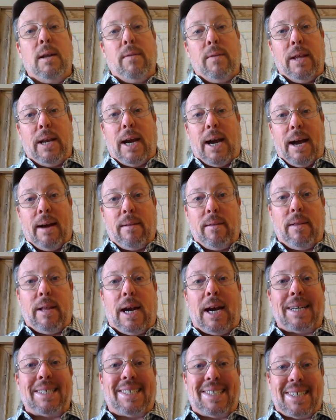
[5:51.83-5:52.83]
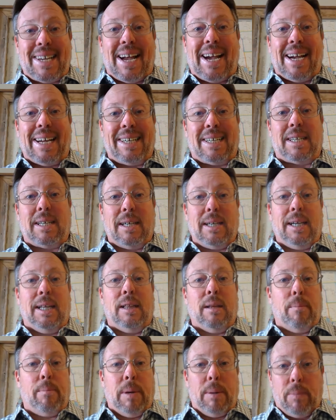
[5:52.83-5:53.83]
that I cite in
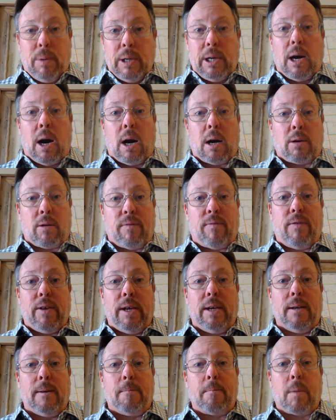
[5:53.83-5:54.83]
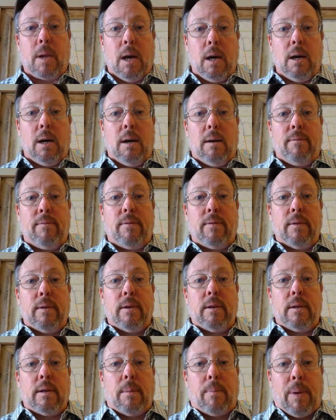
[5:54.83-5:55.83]
the bibliography of
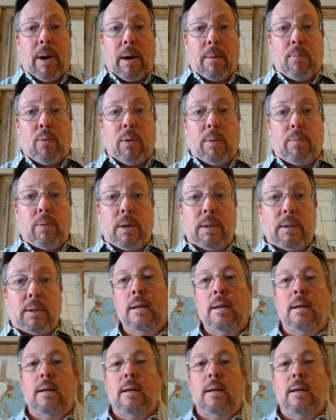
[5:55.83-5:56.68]
the PowerPoint presentation.